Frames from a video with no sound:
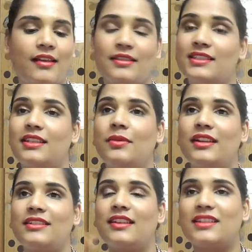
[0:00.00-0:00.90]
See what
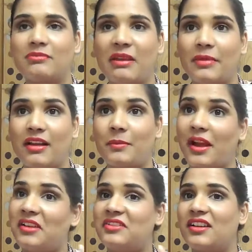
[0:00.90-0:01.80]
it does maybe on my
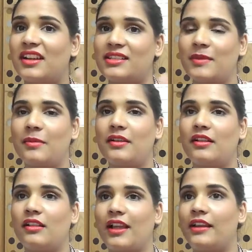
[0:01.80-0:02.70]
under eyes. Maybe
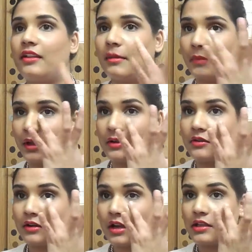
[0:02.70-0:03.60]
it'll lighten up my
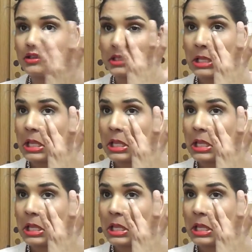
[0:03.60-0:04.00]
under eyes.